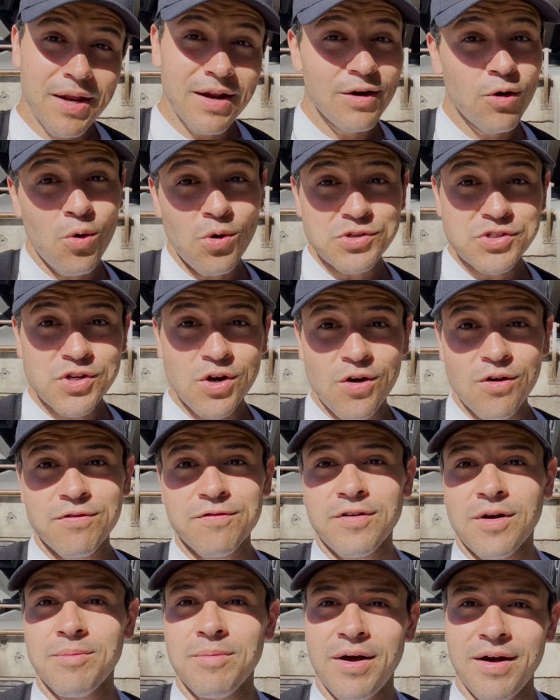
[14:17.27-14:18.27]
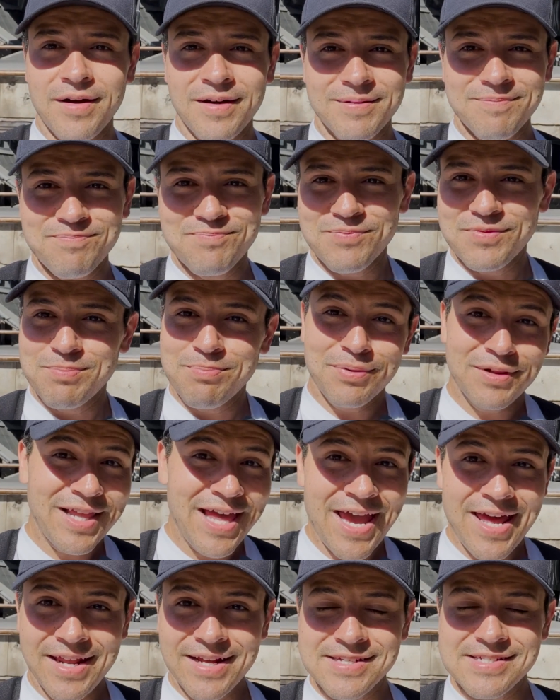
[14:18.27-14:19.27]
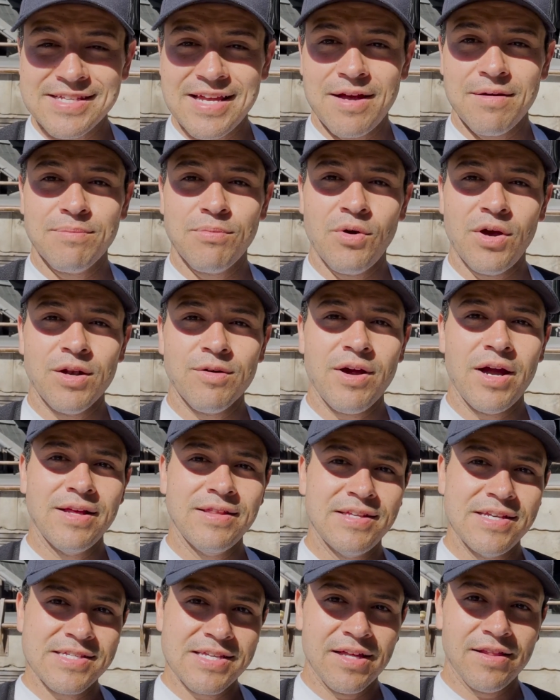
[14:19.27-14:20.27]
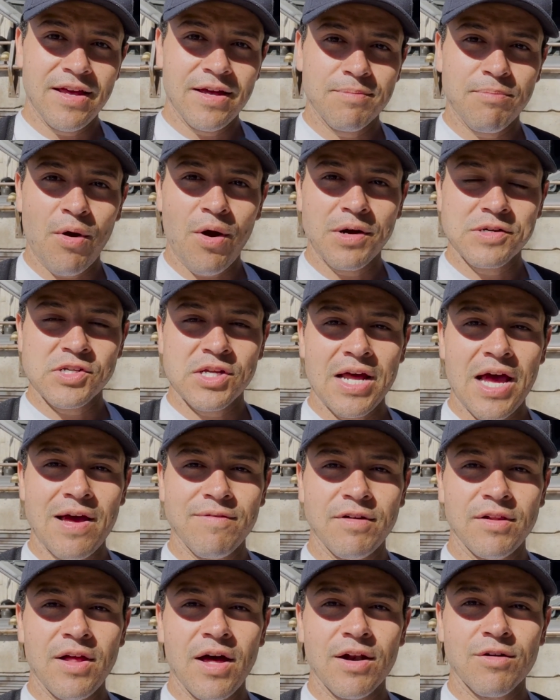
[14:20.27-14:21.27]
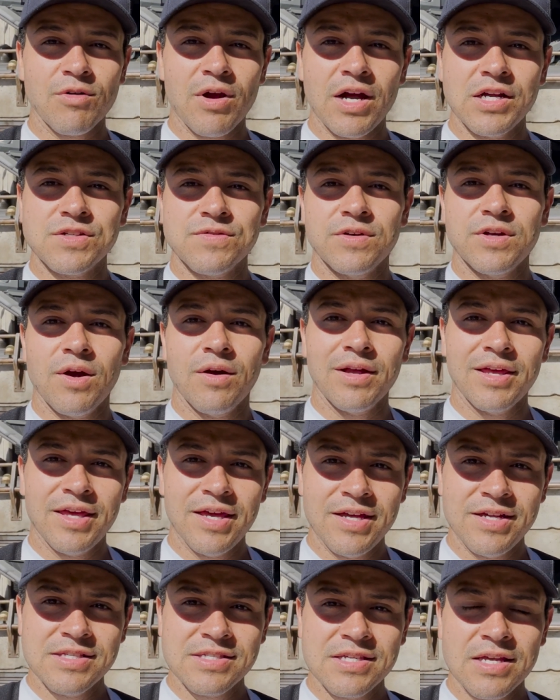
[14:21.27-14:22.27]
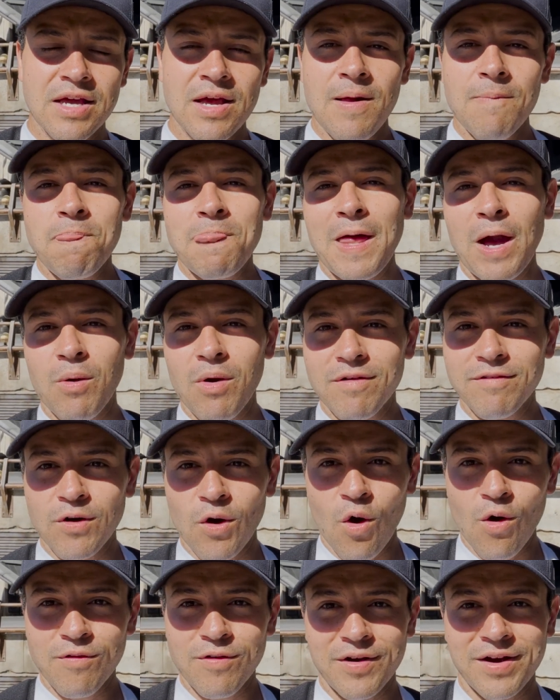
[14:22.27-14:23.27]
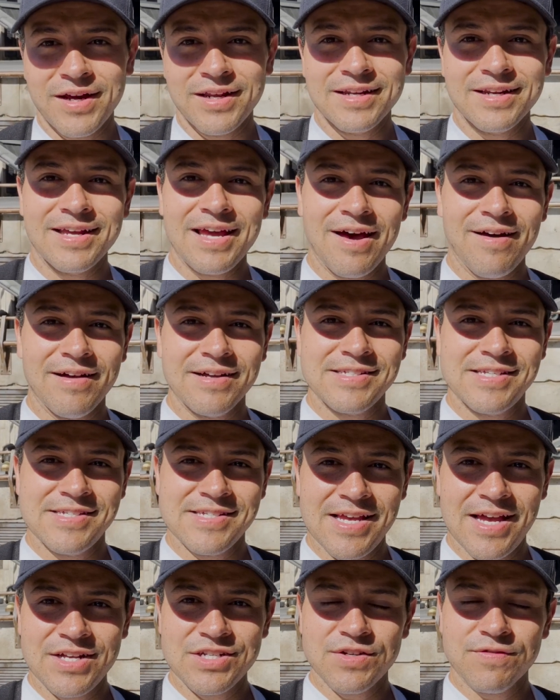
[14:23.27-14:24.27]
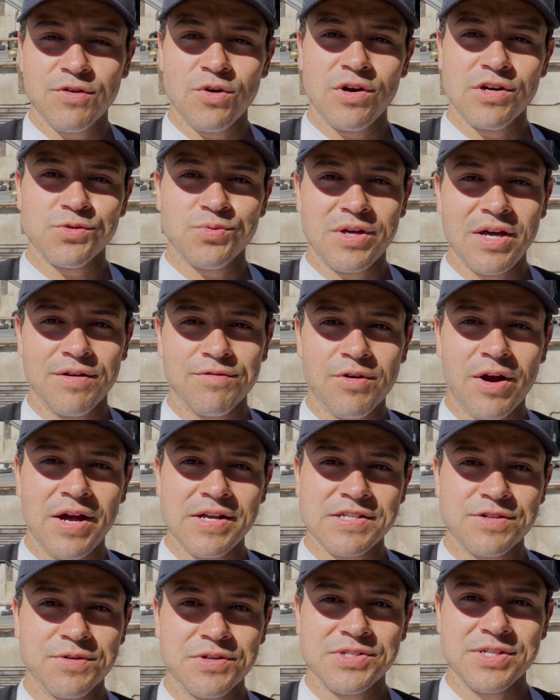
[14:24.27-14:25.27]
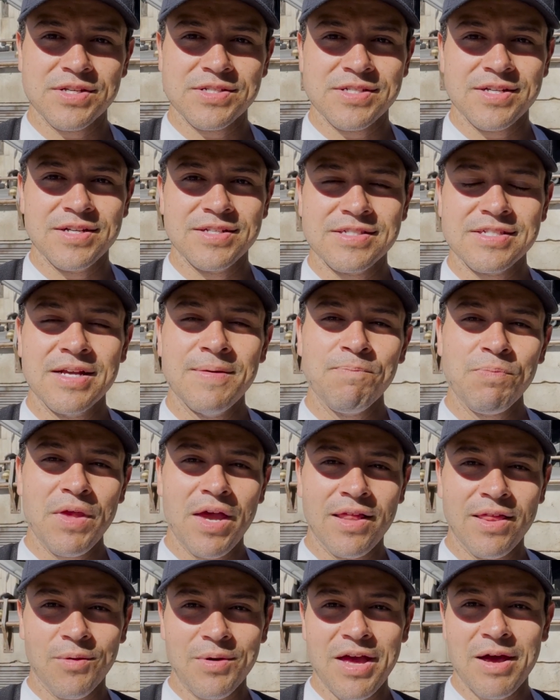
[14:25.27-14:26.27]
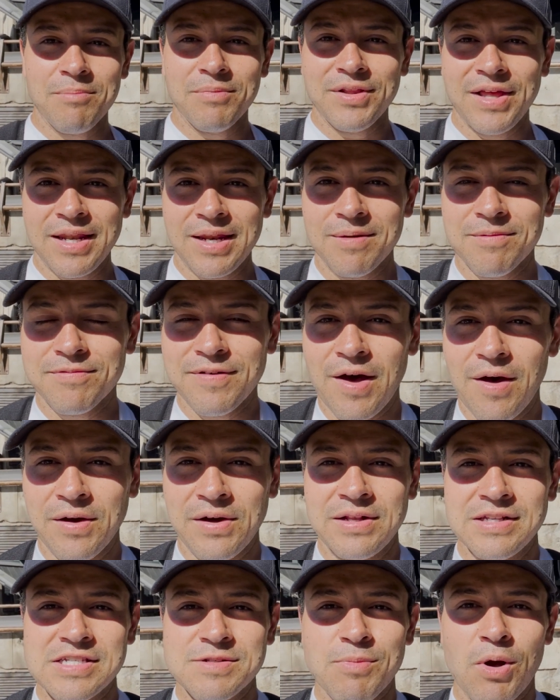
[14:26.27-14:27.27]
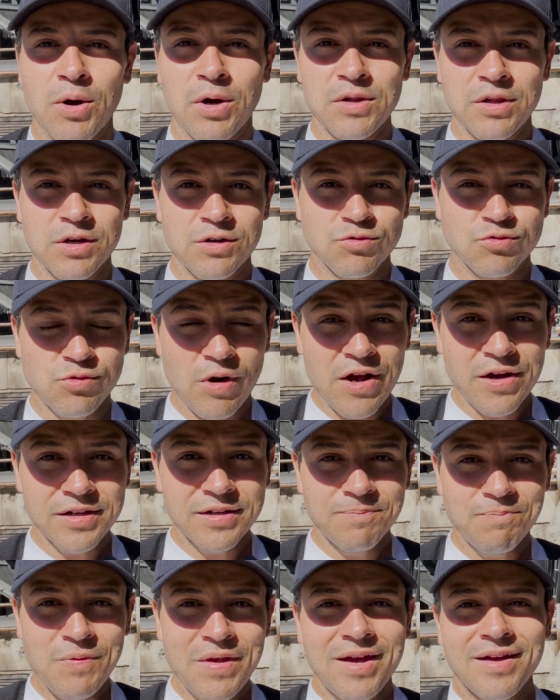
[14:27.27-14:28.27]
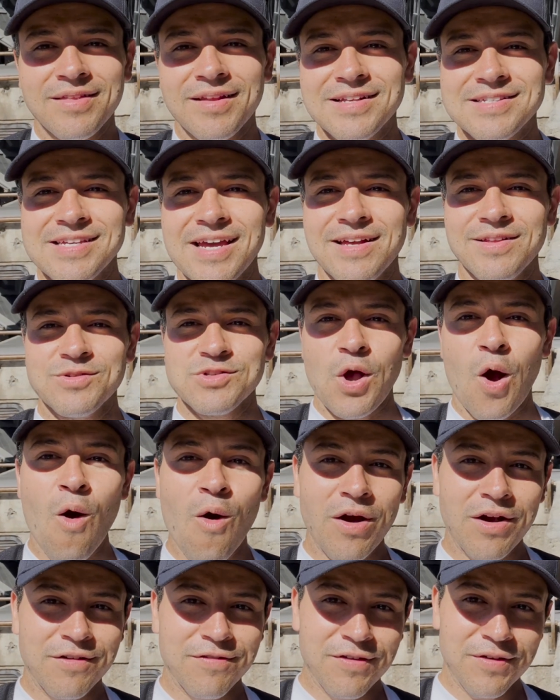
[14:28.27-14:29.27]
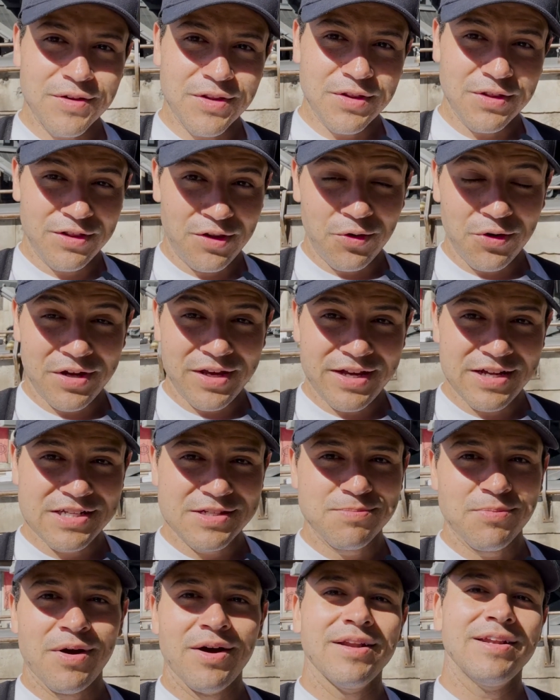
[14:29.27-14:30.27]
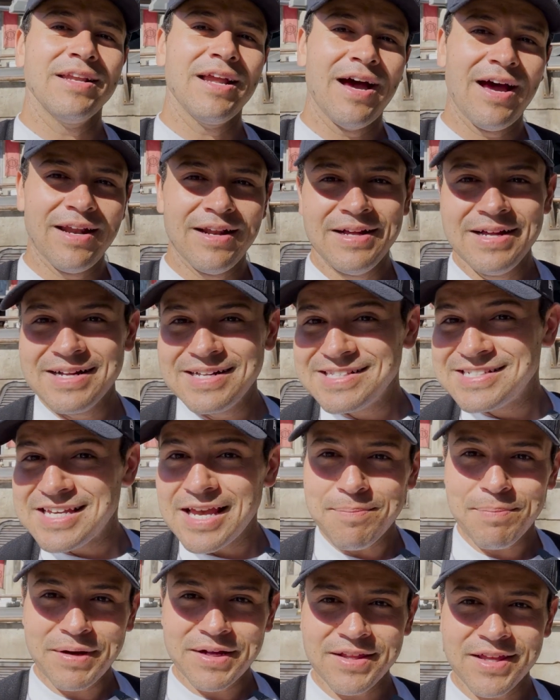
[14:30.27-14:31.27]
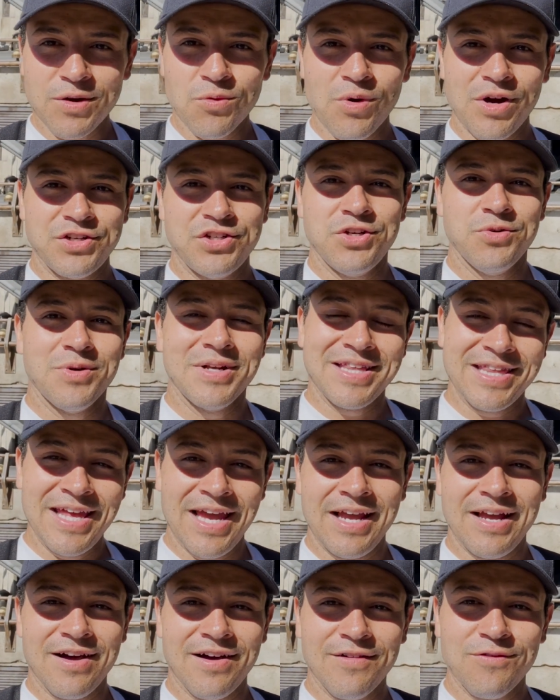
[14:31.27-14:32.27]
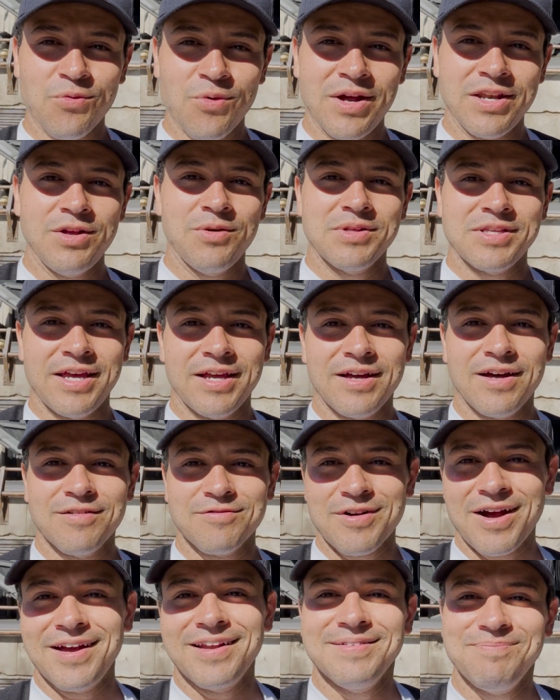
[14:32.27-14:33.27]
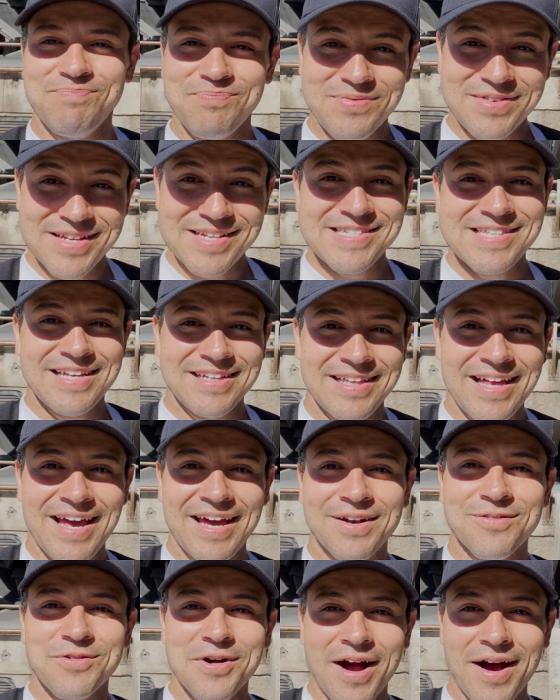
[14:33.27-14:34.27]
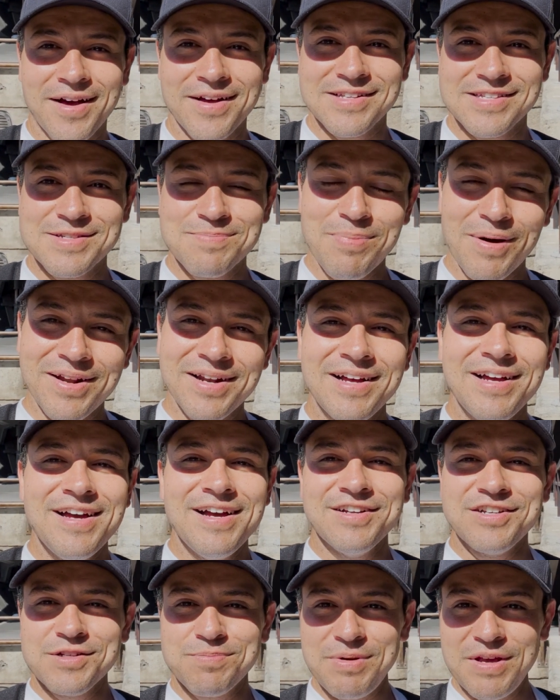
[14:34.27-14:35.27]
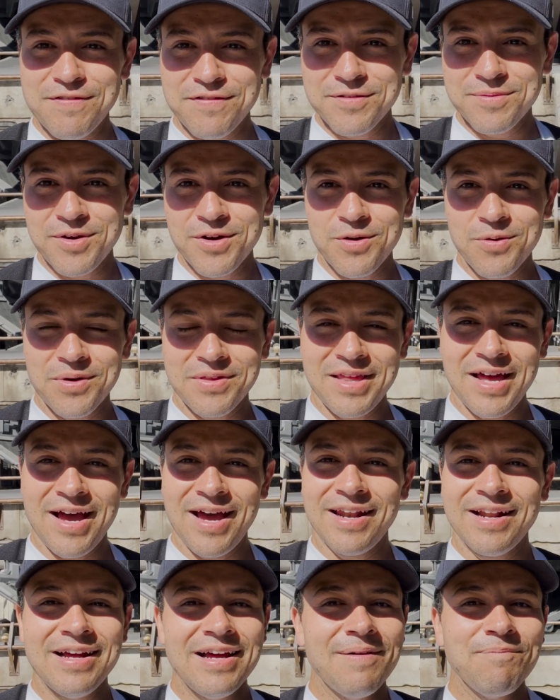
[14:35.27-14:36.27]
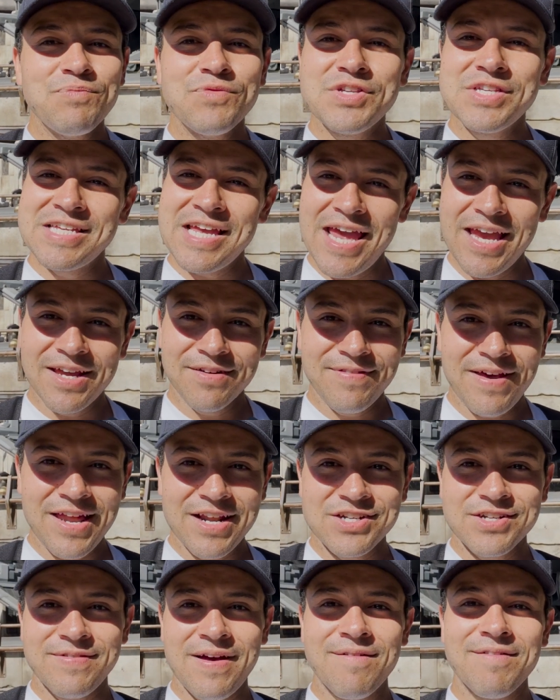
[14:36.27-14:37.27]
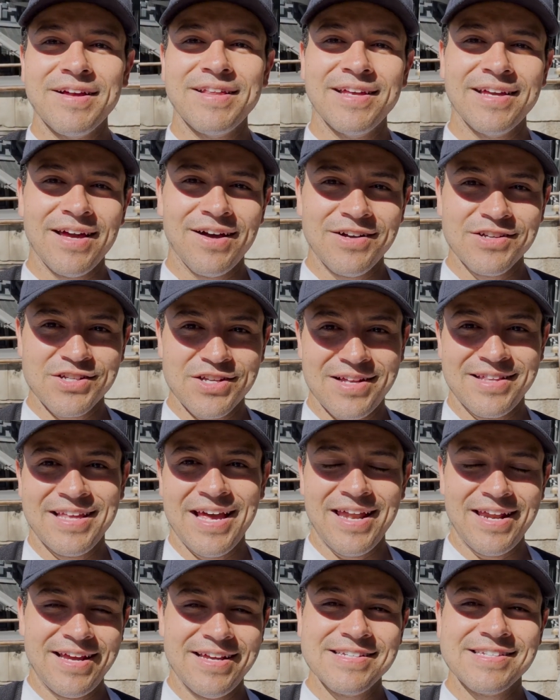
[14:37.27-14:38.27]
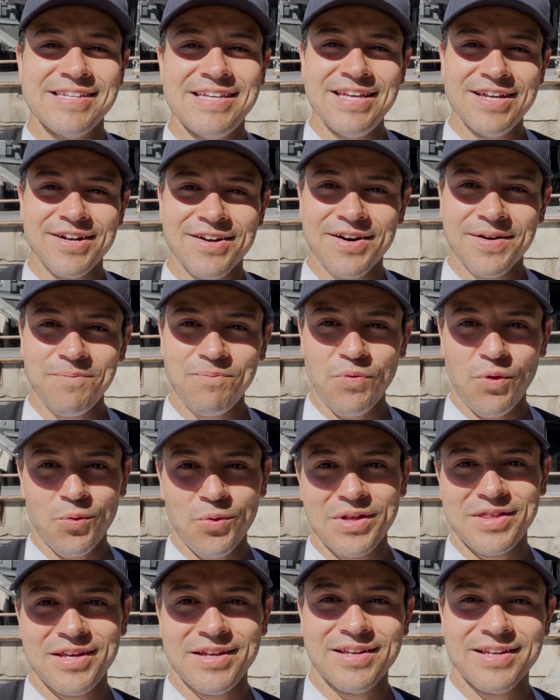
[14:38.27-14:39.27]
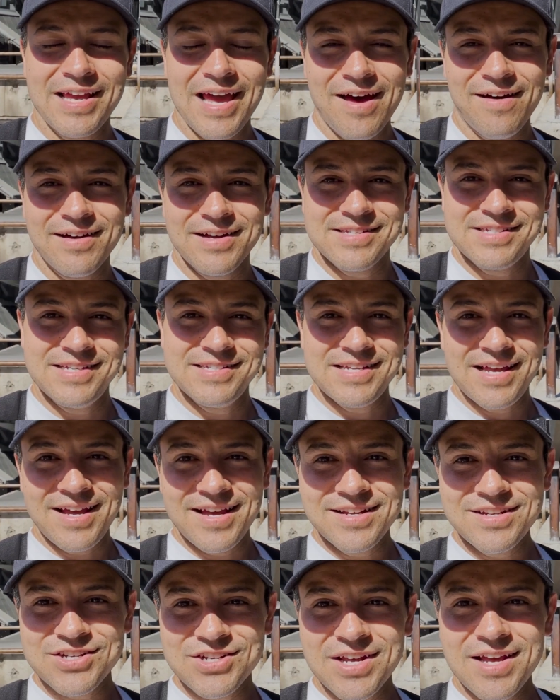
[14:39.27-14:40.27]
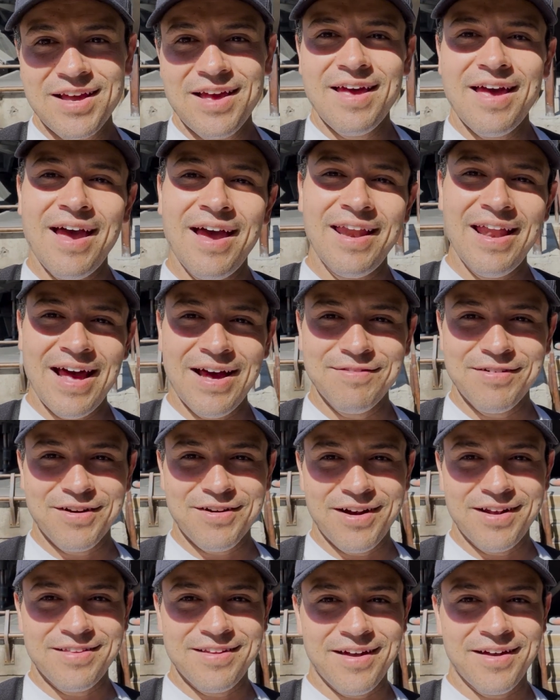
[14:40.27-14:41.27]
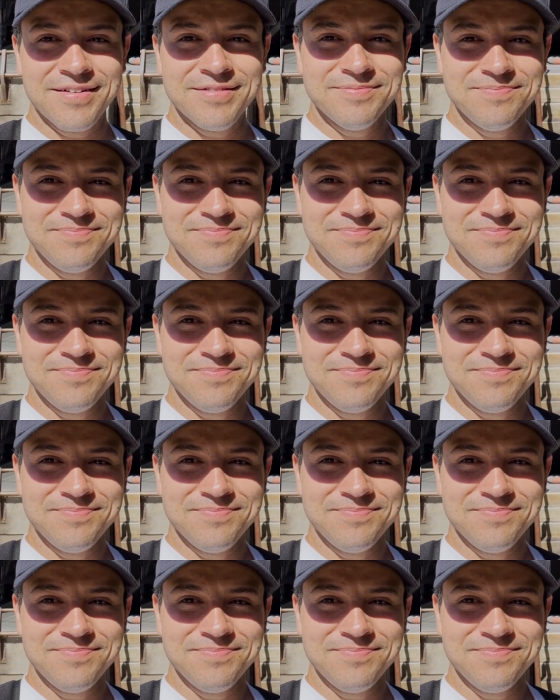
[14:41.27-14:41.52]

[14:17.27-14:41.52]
Also from a planning standpoint, right, Disneyland Park's gonna have a lot of rides for young kids. However, over in Galaxy's Edge, of course, we have Rise of Resistance, and then we have Millennium Falcon Smuggler's Run. Not saying those aren't for little kids, but not typically what you would think of when you think of, right, Disneyland rides. But just be familiar with that. Take advantage of everything else that is here within Galaxy's Edge, and have a great day.